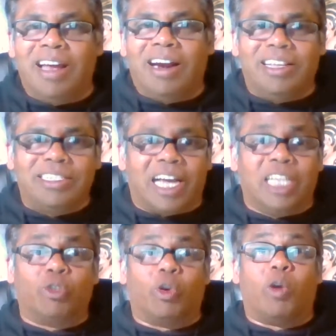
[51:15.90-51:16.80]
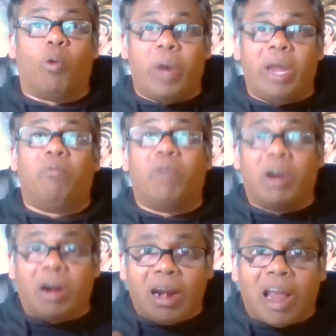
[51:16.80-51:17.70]
designs on you. We
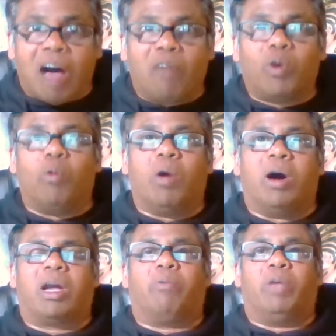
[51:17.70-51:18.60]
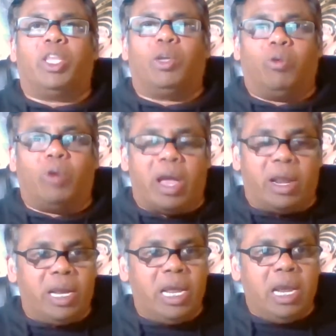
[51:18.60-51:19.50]
would love to work with you
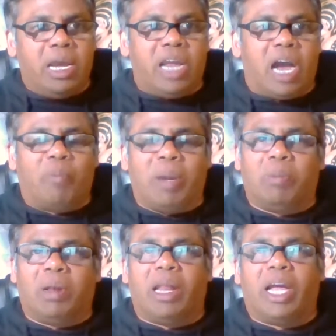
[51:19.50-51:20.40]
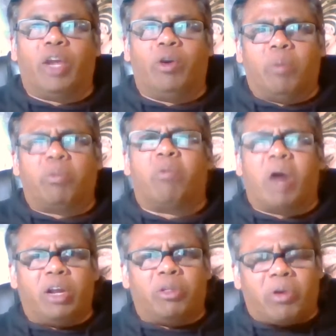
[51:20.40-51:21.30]
and young people like you and
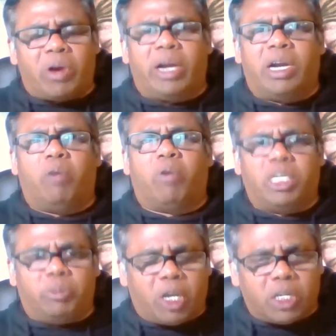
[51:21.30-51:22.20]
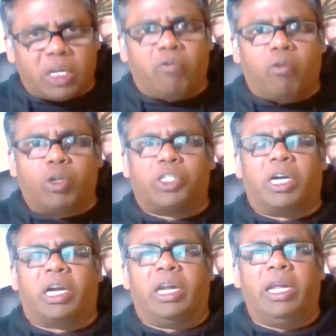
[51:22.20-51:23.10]
provide you the right advice, because
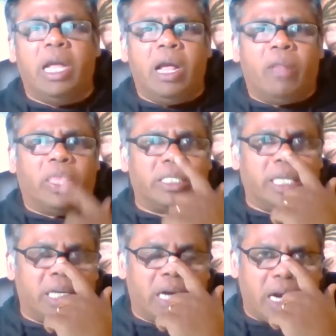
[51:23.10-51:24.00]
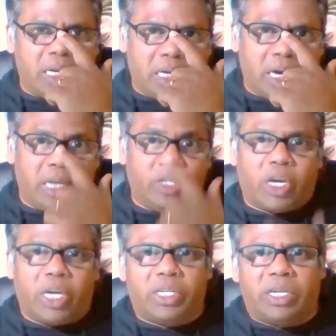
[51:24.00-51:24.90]
unfortunately this international
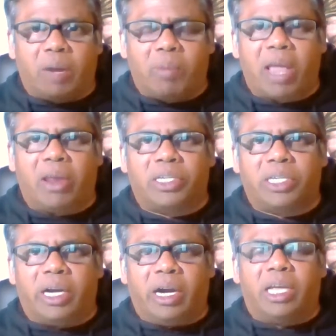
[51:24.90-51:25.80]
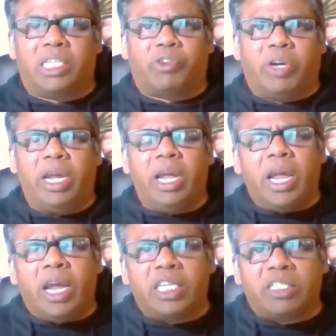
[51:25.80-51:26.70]
education and migration industry
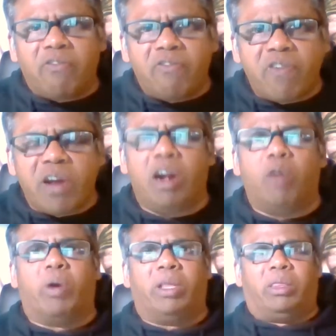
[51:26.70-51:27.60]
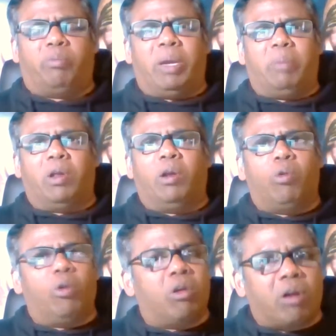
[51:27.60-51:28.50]
is filled with people
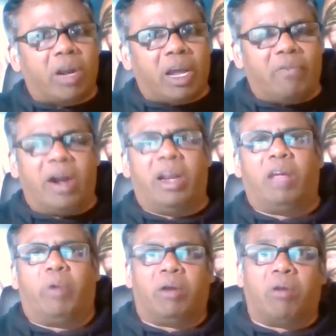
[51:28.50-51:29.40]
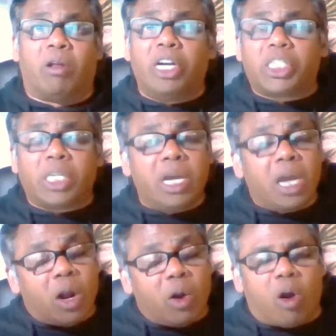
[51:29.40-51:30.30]
who do not have adequate knowledge,
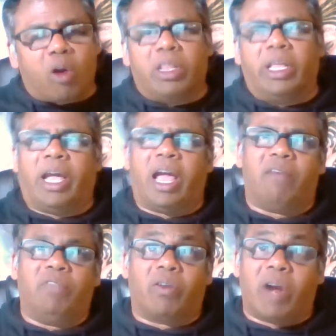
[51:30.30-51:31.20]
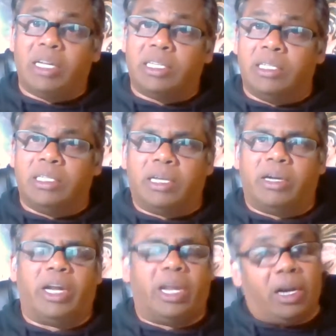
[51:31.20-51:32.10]
nor do they have the right
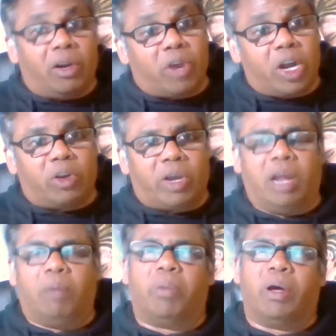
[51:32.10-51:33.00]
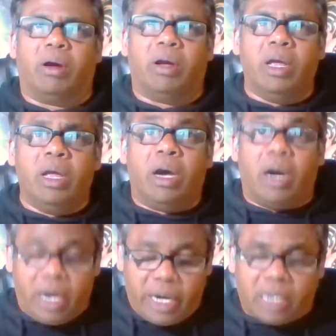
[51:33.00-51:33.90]
sincerity in trying to help
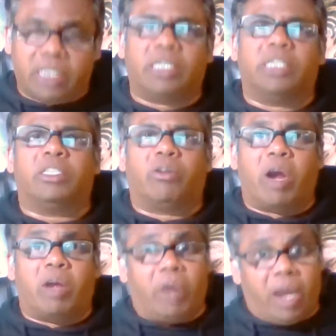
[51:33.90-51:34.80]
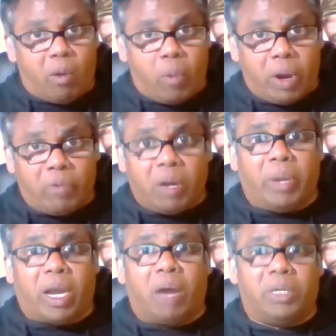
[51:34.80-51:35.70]
youngsters the right way. We will
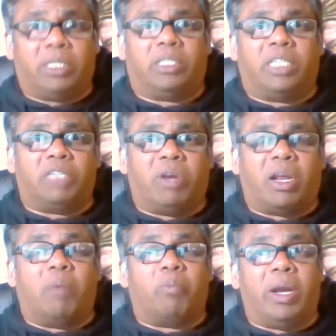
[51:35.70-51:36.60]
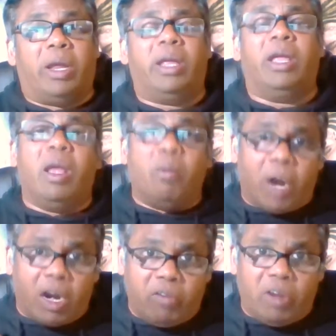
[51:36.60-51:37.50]
become a successful company,
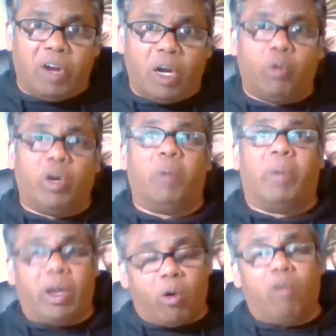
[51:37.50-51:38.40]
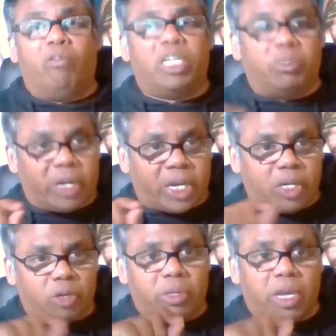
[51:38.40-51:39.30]
but we will do it by always making
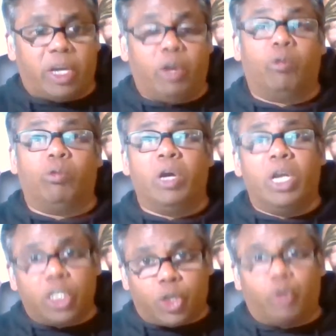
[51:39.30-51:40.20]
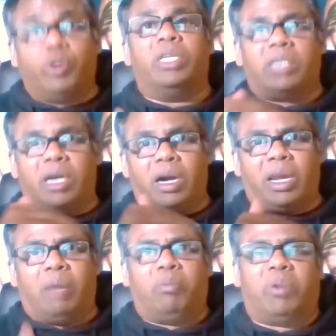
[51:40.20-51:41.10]
sure that you students are
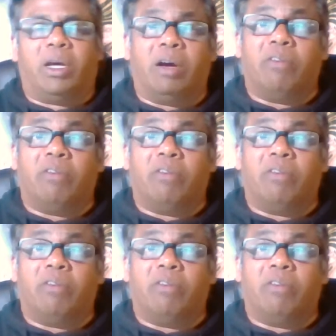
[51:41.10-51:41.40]
kept